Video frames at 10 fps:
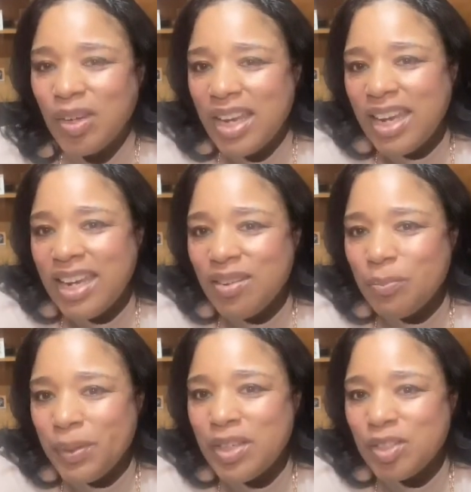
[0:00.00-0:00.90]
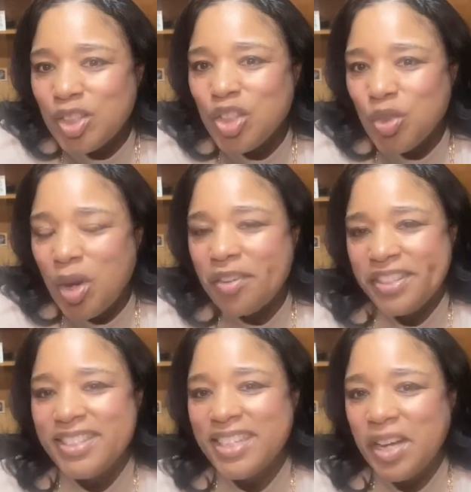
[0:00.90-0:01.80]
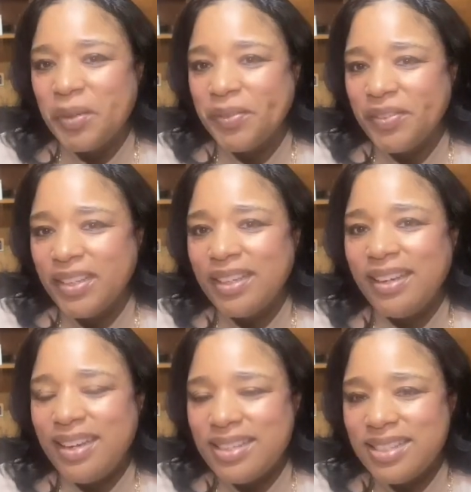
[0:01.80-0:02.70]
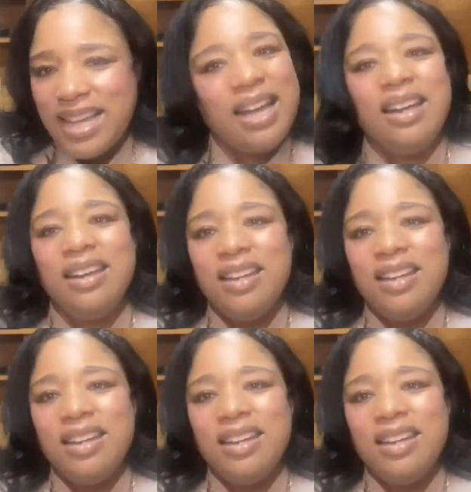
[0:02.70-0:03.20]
it builds a stronger self inside.